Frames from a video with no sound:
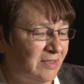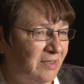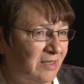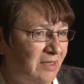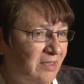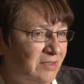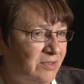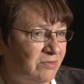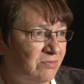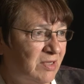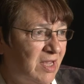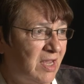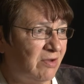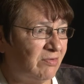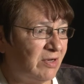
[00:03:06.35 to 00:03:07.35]
The Atsu
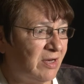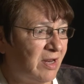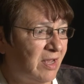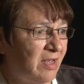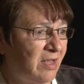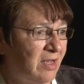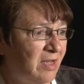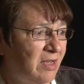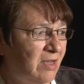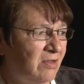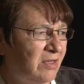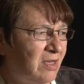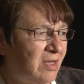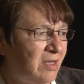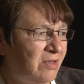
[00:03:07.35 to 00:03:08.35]
Keunan, I,
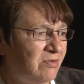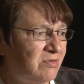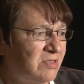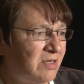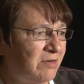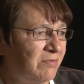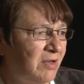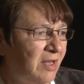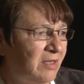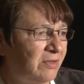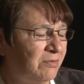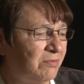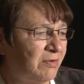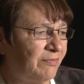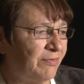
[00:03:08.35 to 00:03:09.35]
I, I usually like
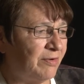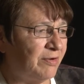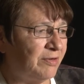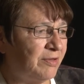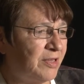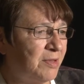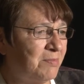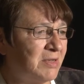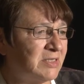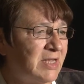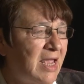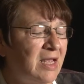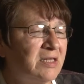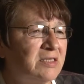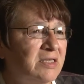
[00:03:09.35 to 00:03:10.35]
to refer to them as
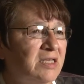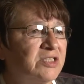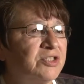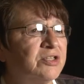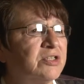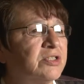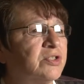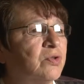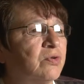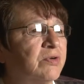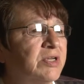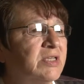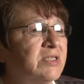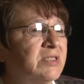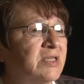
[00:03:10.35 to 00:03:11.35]
ancestor
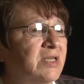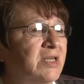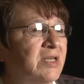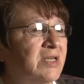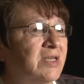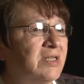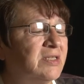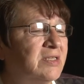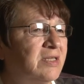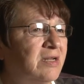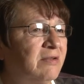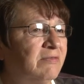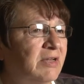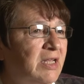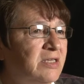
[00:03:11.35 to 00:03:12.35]
stories instead
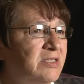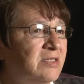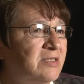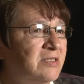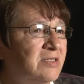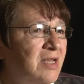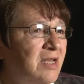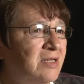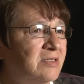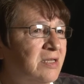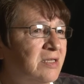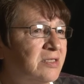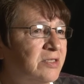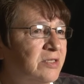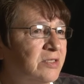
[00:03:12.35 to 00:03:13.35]
of legends,
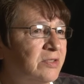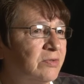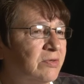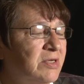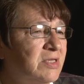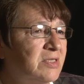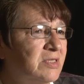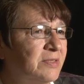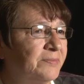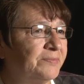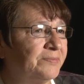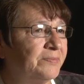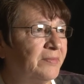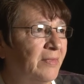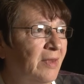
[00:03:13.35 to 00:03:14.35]
ancestor stories
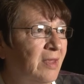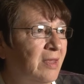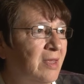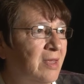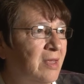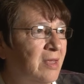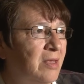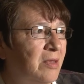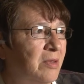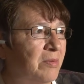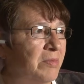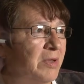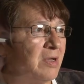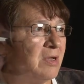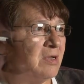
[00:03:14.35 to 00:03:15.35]

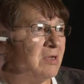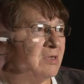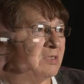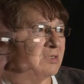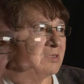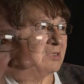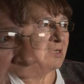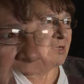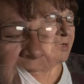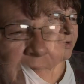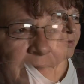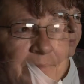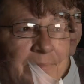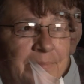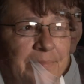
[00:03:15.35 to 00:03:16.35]
because
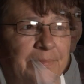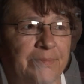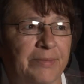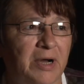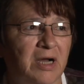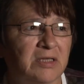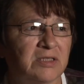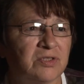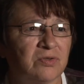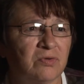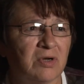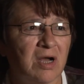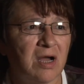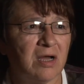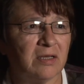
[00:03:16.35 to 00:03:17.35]
um,
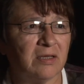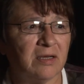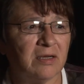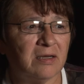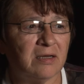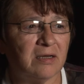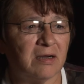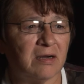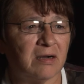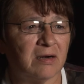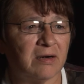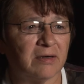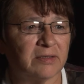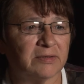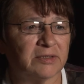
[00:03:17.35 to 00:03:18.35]
Atsukanak
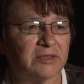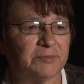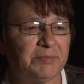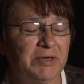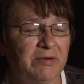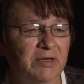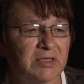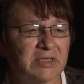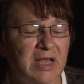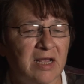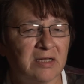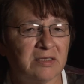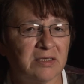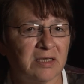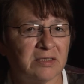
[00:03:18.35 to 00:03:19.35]
are spirits,
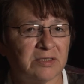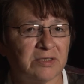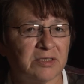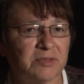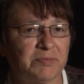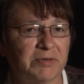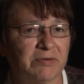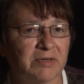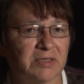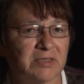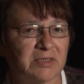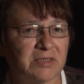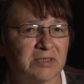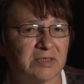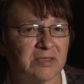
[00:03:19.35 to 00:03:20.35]
ancestor
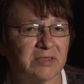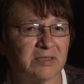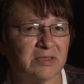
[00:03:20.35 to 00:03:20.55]
spirits.